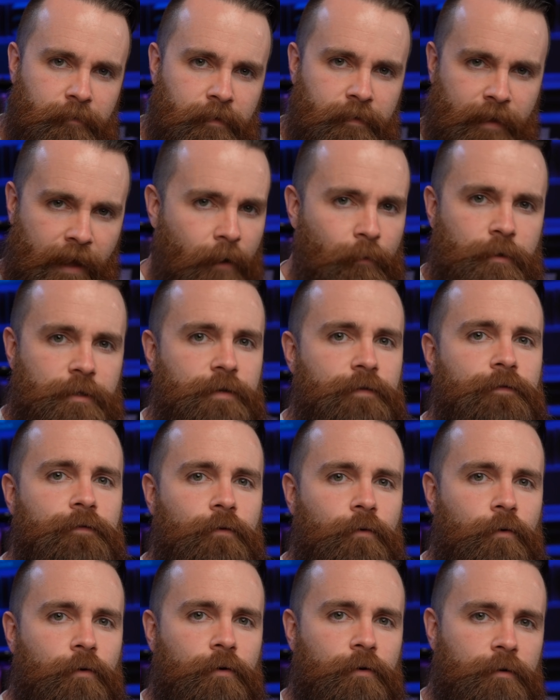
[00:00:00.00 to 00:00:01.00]
That was
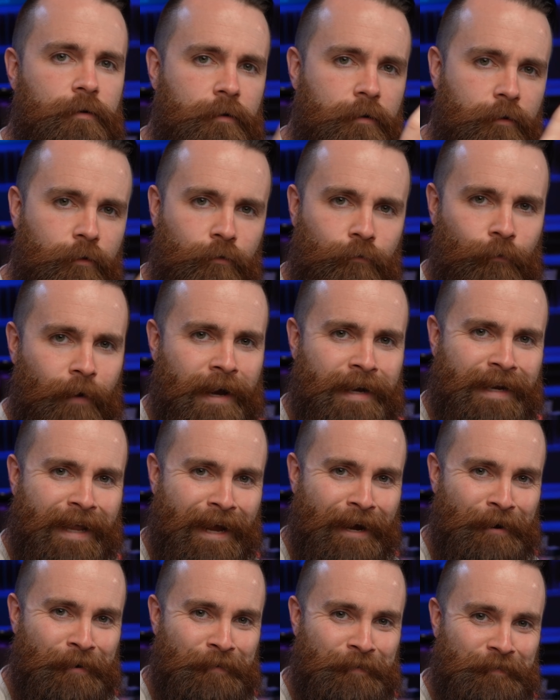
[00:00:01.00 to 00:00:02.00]
for right
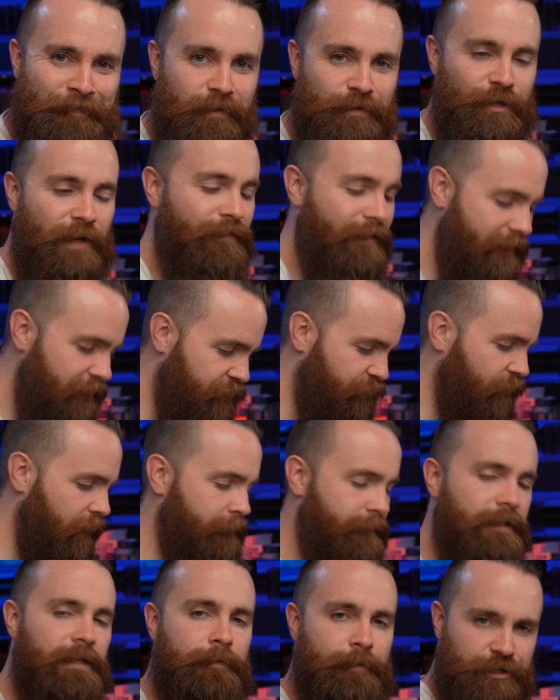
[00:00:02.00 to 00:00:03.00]
now. So I've got a
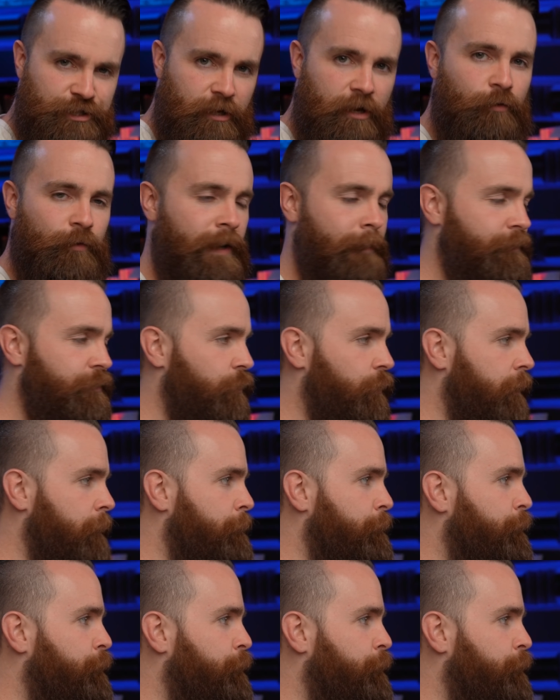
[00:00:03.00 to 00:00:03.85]
script. Let me show you what I'm doing.